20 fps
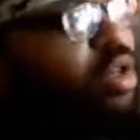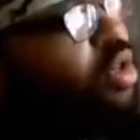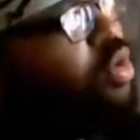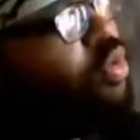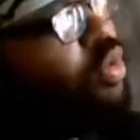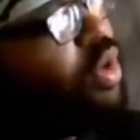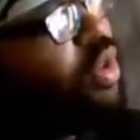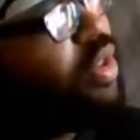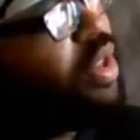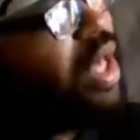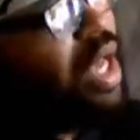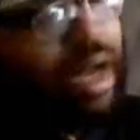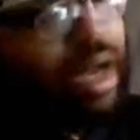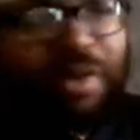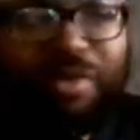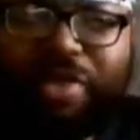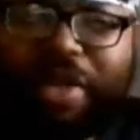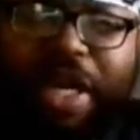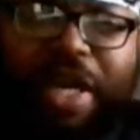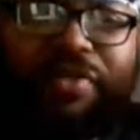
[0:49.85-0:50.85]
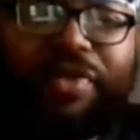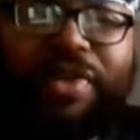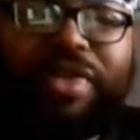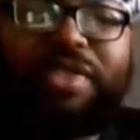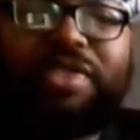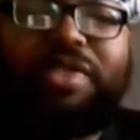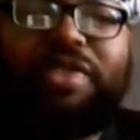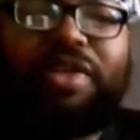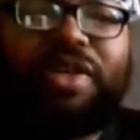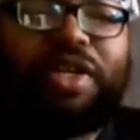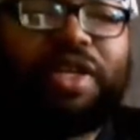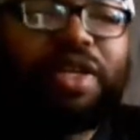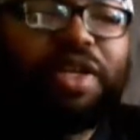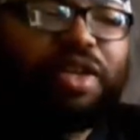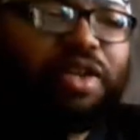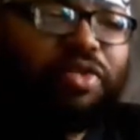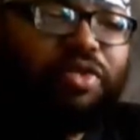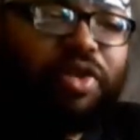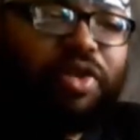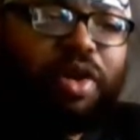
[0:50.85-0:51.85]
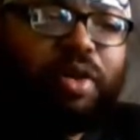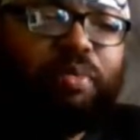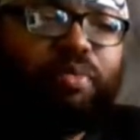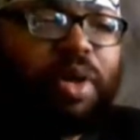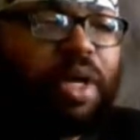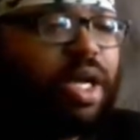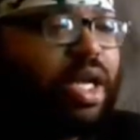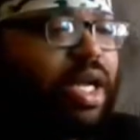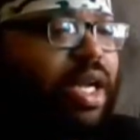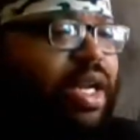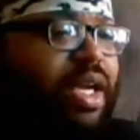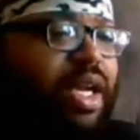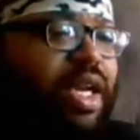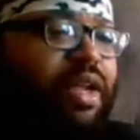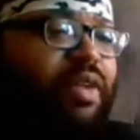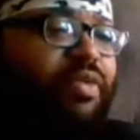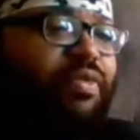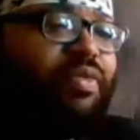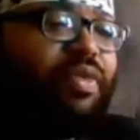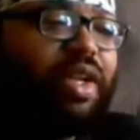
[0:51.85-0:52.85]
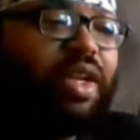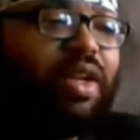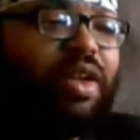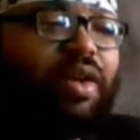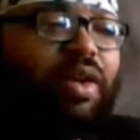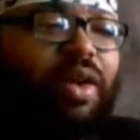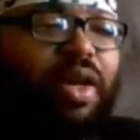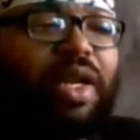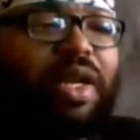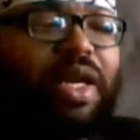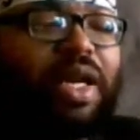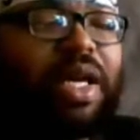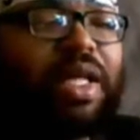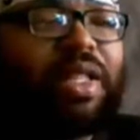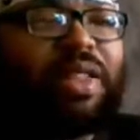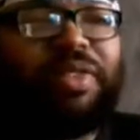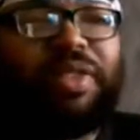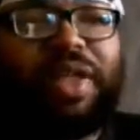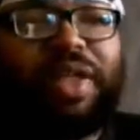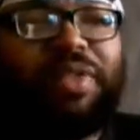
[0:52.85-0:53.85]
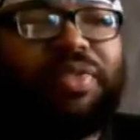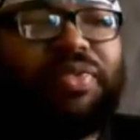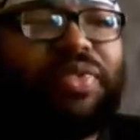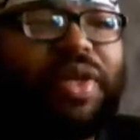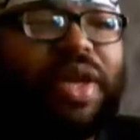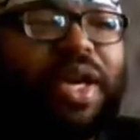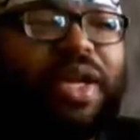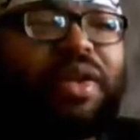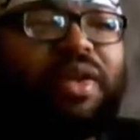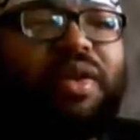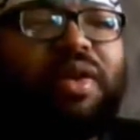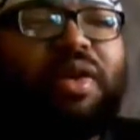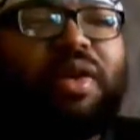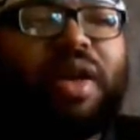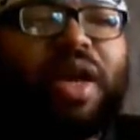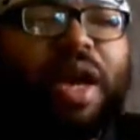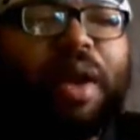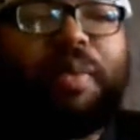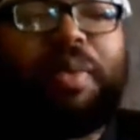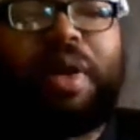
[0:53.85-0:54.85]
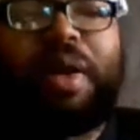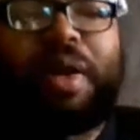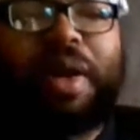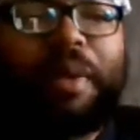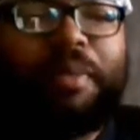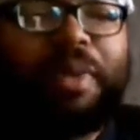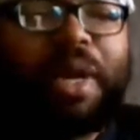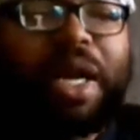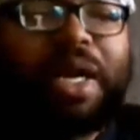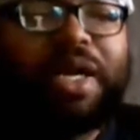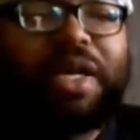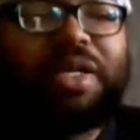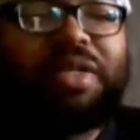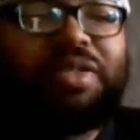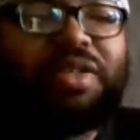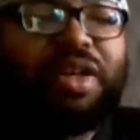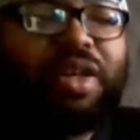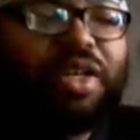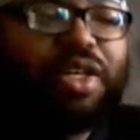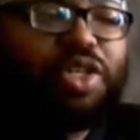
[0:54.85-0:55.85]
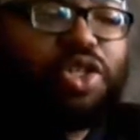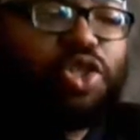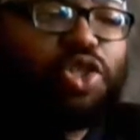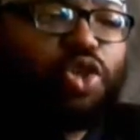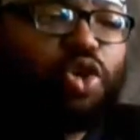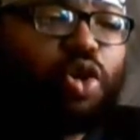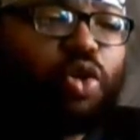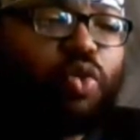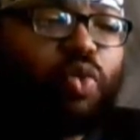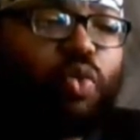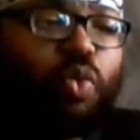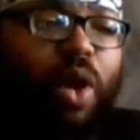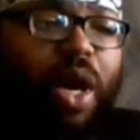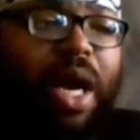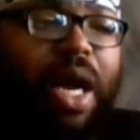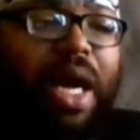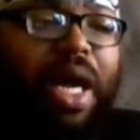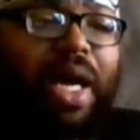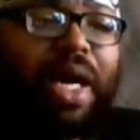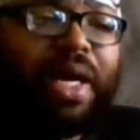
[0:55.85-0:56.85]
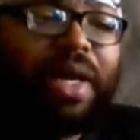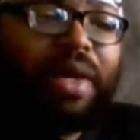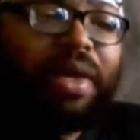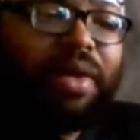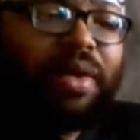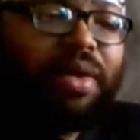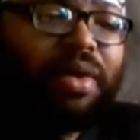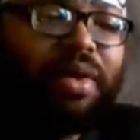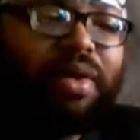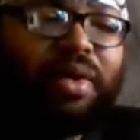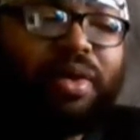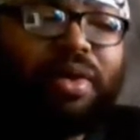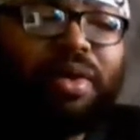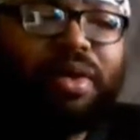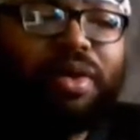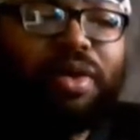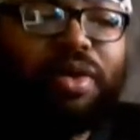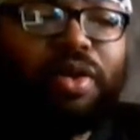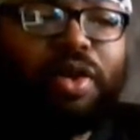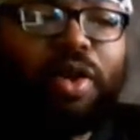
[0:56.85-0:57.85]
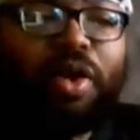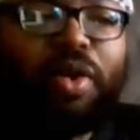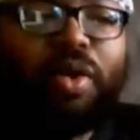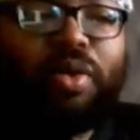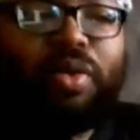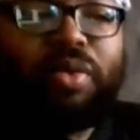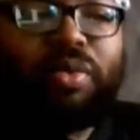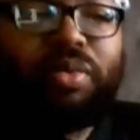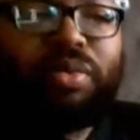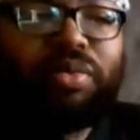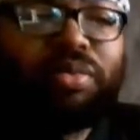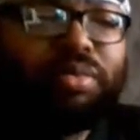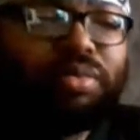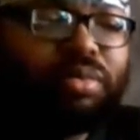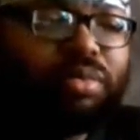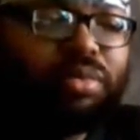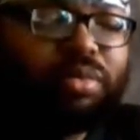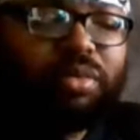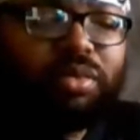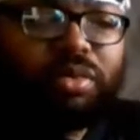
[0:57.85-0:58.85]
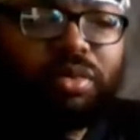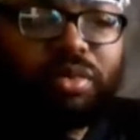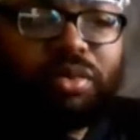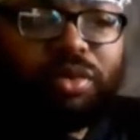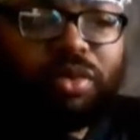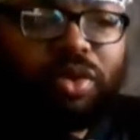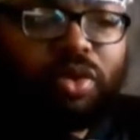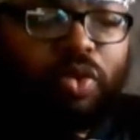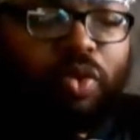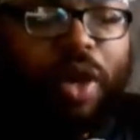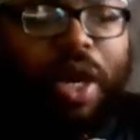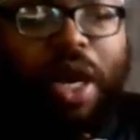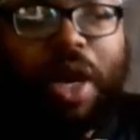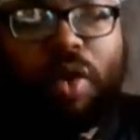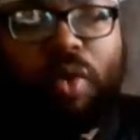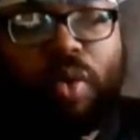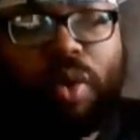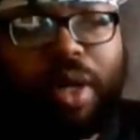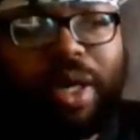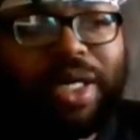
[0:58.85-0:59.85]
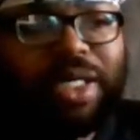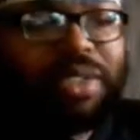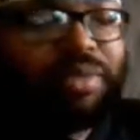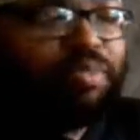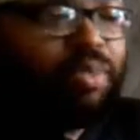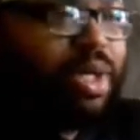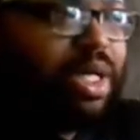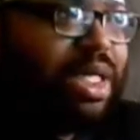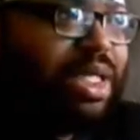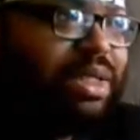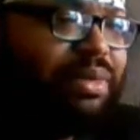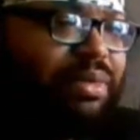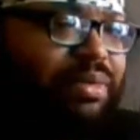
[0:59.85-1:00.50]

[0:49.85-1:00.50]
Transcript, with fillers: with Al Davis in his career, but and, and if, you know, and I think that I'm not, I'm not necessarily sure why, you know, why it was, but